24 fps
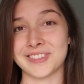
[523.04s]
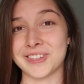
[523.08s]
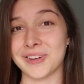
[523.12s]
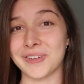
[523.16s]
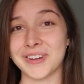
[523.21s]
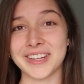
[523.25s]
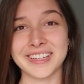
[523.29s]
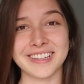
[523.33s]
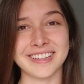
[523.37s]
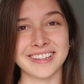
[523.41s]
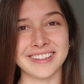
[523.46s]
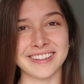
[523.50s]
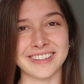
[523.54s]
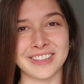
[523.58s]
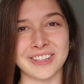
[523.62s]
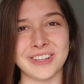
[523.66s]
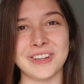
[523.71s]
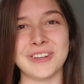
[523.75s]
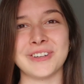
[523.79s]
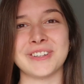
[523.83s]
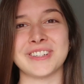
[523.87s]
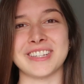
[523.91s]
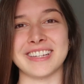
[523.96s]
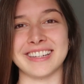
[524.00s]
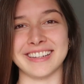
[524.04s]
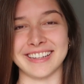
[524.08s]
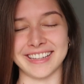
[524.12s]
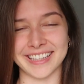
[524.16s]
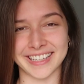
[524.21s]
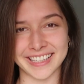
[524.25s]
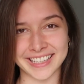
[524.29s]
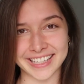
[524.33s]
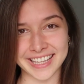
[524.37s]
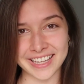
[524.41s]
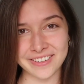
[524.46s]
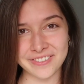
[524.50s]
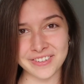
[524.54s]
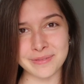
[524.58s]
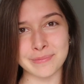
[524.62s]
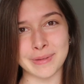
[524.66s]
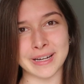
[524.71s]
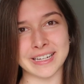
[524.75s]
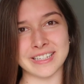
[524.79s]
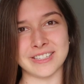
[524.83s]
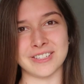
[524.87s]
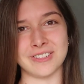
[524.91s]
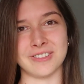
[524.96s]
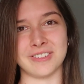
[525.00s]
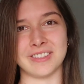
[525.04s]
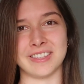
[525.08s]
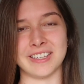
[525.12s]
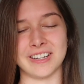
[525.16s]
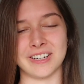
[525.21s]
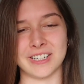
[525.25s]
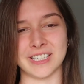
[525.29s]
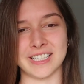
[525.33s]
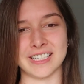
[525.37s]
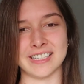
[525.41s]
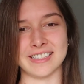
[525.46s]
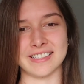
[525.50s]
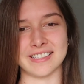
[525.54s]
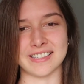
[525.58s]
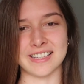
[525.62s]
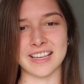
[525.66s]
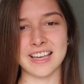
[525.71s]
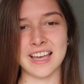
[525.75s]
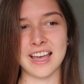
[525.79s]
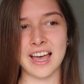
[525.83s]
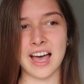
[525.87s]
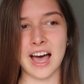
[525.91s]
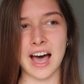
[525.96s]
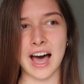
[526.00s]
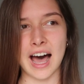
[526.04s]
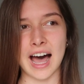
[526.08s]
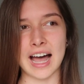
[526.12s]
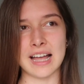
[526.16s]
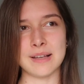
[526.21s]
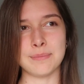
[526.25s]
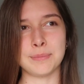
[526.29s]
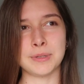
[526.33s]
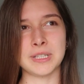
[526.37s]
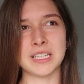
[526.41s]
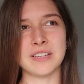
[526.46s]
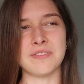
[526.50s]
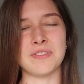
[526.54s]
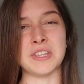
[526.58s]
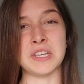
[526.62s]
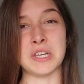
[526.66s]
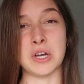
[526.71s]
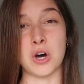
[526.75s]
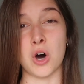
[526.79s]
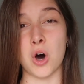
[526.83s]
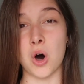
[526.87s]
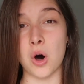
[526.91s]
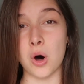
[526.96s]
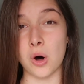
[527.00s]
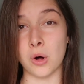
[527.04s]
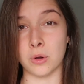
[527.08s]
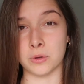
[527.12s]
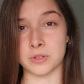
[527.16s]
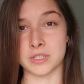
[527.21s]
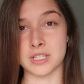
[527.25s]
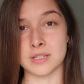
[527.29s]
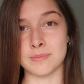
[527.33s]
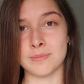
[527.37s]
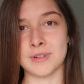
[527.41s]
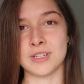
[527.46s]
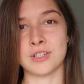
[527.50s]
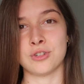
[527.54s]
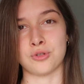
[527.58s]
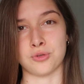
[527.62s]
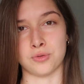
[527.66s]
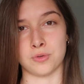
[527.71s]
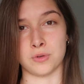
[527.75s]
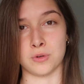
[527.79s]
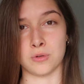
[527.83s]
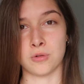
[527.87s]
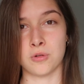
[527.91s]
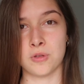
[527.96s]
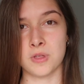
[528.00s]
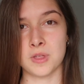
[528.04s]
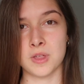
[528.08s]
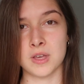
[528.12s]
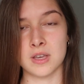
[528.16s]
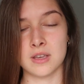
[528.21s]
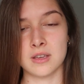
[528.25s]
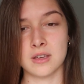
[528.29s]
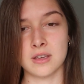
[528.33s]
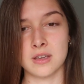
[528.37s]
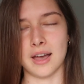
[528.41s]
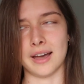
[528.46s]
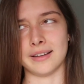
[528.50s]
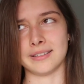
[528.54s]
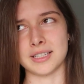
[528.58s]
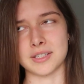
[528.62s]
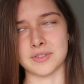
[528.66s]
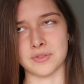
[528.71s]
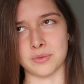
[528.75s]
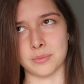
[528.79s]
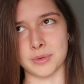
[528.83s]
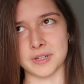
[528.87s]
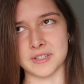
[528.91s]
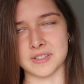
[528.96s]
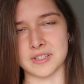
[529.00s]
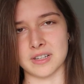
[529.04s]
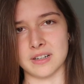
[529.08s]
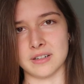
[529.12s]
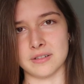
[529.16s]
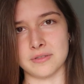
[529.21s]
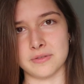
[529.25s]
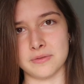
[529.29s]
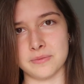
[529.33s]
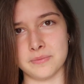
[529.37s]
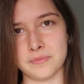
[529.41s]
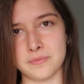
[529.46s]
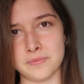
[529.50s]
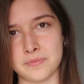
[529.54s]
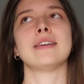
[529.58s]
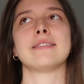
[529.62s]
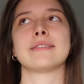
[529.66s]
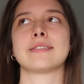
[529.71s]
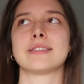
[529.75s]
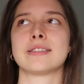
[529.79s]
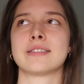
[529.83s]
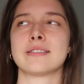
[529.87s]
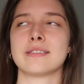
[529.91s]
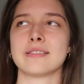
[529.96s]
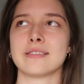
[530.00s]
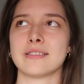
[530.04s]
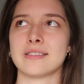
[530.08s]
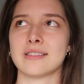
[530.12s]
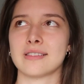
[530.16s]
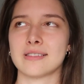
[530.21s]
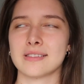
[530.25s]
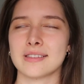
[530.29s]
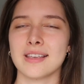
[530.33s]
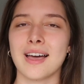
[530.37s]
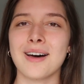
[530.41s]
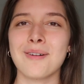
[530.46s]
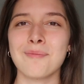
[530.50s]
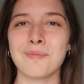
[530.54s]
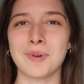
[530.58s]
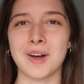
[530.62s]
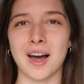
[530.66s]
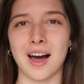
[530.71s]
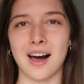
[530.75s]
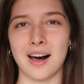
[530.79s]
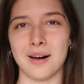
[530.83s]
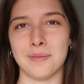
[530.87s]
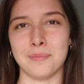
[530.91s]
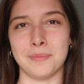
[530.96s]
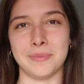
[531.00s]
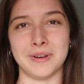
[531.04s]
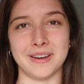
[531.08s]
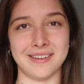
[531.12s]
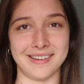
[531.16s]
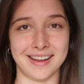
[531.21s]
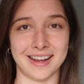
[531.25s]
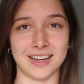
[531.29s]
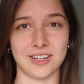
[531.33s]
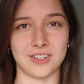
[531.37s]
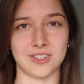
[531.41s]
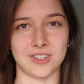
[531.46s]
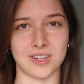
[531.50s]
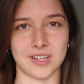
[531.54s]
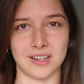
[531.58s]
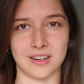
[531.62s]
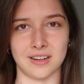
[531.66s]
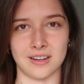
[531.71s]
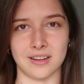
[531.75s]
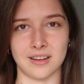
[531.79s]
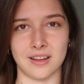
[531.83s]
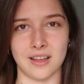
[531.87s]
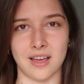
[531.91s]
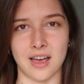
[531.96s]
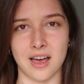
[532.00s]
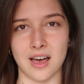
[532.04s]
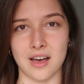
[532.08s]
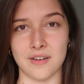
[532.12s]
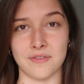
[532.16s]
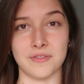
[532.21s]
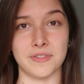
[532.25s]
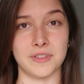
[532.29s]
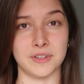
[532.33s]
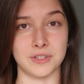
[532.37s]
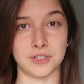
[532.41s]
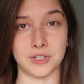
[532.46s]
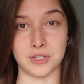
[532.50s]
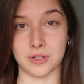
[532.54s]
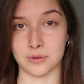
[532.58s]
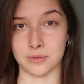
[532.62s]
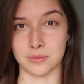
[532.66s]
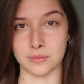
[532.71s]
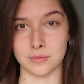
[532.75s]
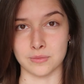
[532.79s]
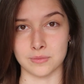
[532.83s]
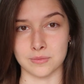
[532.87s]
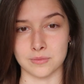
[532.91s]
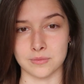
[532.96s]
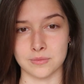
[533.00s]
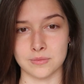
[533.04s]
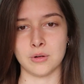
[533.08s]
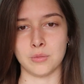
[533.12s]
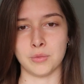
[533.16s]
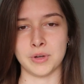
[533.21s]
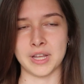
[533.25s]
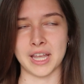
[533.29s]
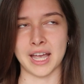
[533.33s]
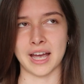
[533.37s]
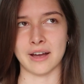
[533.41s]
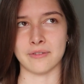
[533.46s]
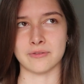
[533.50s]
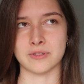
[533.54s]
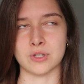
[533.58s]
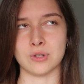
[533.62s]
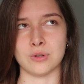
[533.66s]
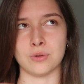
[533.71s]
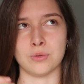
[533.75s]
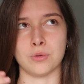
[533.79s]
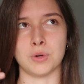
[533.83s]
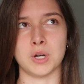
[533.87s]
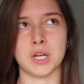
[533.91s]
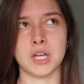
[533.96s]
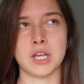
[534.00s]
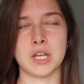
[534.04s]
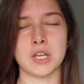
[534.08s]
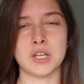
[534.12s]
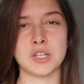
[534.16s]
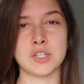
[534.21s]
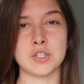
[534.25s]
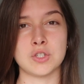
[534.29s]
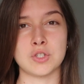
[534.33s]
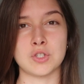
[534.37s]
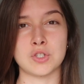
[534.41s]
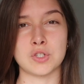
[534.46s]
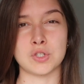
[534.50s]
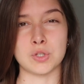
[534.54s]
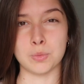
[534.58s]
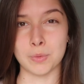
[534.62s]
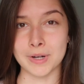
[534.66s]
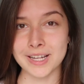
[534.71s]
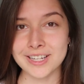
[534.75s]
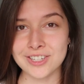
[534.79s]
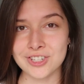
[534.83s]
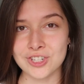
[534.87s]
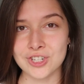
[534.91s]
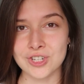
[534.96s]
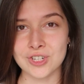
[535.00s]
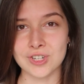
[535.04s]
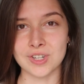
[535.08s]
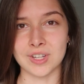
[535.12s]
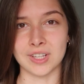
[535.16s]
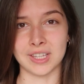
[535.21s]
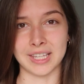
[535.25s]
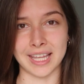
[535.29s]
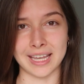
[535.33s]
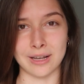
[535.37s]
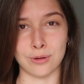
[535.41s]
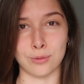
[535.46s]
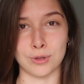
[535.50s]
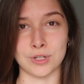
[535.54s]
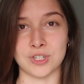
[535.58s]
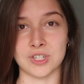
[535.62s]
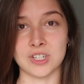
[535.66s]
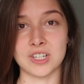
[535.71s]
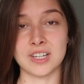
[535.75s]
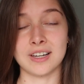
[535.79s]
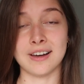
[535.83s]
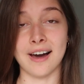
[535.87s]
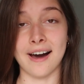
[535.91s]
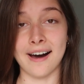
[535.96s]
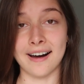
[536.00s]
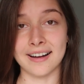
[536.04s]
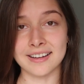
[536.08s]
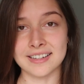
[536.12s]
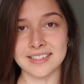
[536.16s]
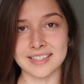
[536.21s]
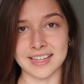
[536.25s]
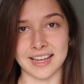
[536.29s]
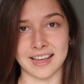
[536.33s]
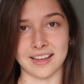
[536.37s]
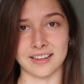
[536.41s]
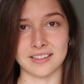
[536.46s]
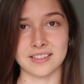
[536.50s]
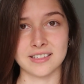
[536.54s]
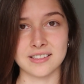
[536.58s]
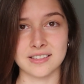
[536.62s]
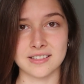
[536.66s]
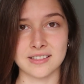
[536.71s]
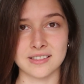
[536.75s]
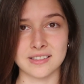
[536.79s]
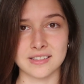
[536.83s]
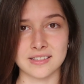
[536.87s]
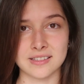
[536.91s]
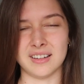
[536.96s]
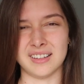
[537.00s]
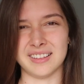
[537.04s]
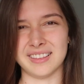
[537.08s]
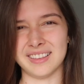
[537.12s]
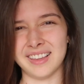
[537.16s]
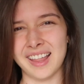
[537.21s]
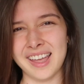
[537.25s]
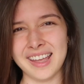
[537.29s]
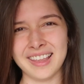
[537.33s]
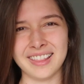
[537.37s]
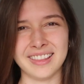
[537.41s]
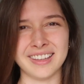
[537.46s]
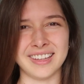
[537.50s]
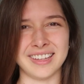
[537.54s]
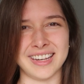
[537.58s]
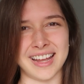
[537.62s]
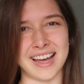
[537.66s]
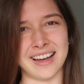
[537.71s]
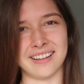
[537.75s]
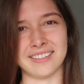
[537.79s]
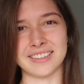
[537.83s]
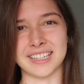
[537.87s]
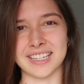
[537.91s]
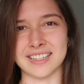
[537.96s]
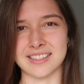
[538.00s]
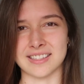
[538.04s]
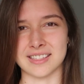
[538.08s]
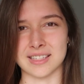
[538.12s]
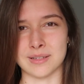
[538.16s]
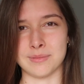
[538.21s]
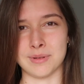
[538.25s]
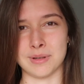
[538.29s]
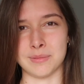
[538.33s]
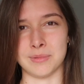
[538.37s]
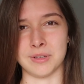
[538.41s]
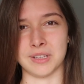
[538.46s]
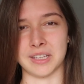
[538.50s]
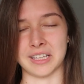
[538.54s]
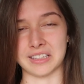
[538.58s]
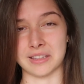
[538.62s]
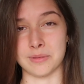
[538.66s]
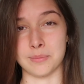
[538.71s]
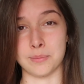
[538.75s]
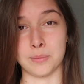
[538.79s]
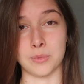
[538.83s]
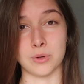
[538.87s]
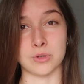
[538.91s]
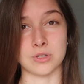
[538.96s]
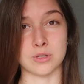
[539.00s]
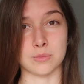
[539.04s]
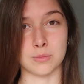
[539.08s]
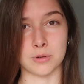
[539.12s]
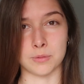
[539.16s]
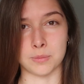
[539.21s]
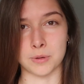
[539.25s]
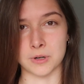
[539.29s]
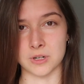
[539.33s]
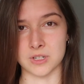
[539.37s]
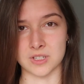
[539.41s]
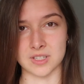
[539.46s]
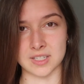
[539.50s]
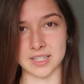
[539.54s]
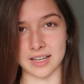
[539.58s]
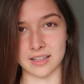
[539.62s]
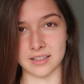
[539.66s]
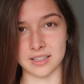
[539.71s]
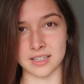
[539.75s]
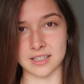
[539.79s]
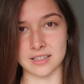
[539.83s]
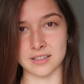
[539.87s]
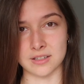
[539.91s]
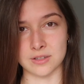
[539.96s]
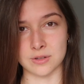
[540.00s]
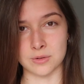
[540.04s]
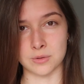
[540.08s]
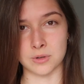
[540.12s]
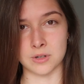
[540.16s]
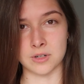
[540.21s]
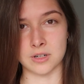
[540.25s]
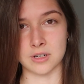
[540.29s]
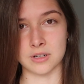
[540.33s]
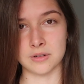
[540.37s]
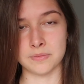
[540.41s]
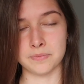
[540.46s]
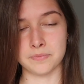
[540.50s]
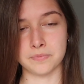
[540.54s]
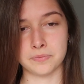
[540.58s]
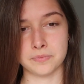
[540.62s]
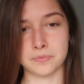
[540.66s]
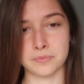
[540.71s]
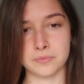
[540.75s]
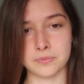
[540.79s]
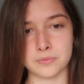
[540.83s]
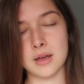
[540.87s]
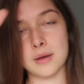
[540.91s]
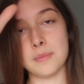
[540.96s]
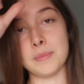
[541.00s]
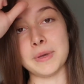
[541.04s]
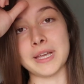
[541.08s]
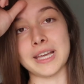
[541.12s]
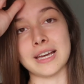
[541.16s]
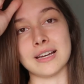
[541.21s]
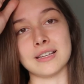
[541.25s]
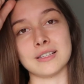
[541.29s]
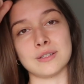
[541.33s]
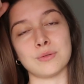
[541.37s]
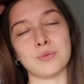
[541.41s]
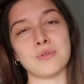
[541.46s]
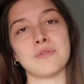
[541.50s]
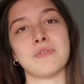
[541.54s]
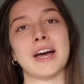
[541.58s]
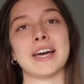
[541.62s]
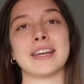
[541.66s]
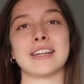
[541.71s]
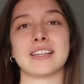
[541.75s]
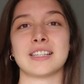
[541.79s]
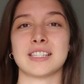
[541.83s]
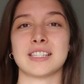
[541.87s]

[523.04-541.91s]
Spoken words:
So in conclusion, given my 2 theories, I believe the ultimate truth, at least for myself, is some combination of the 2. We have to switch language contexts, lightly analogous to maybe like the multiple personality disorder, because we've had